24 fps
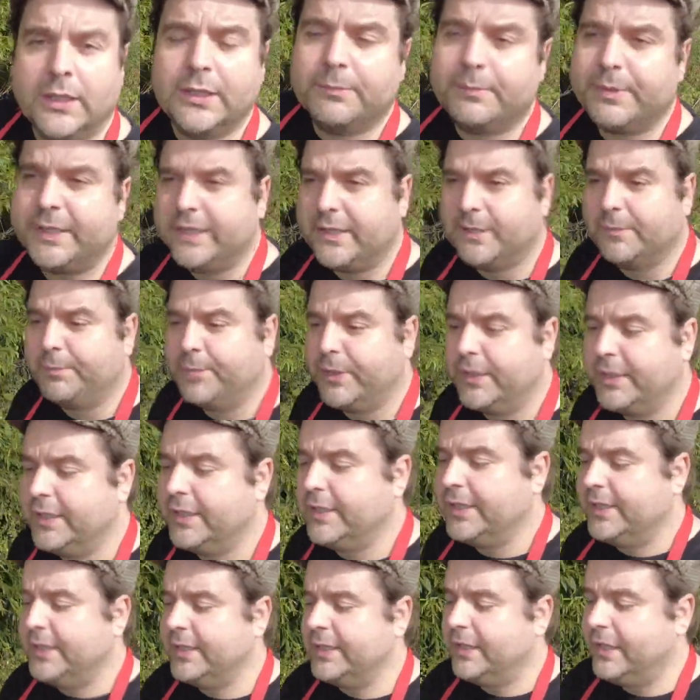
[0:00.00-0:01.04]
and be
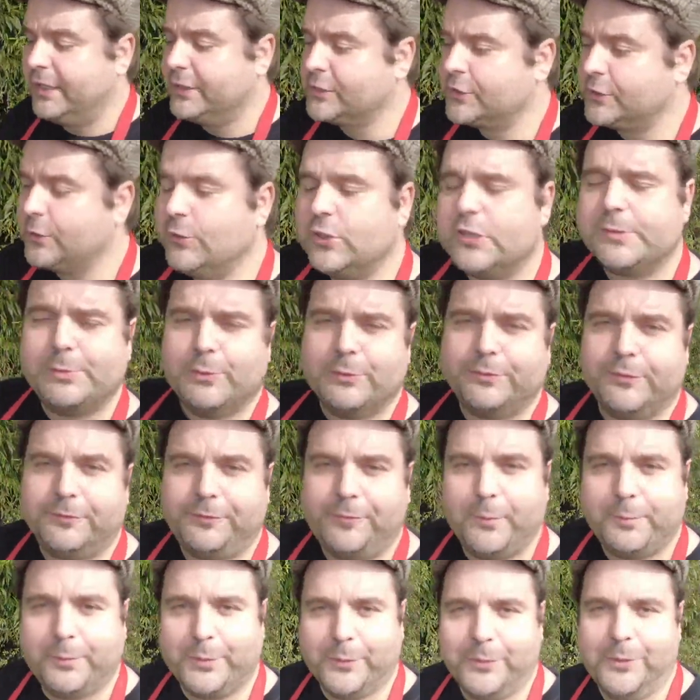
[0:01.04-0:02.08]
completely unsuitable for
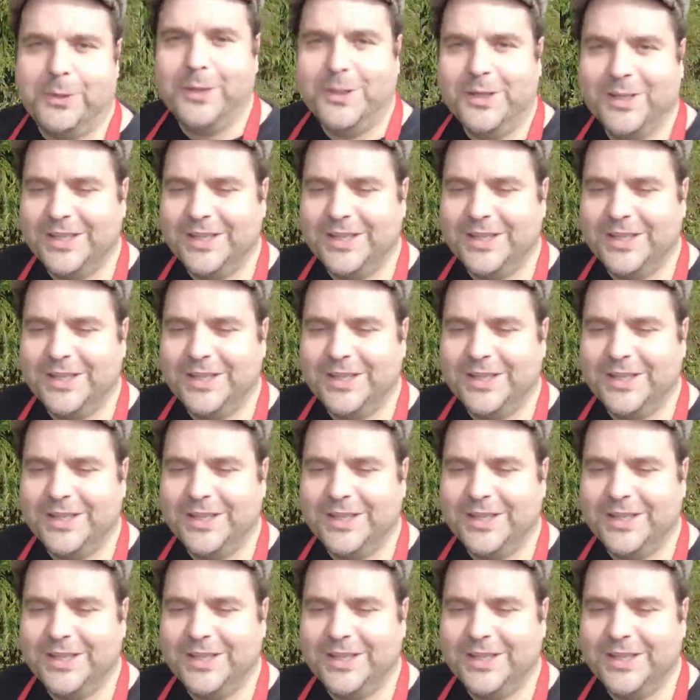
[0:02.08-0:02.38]
football.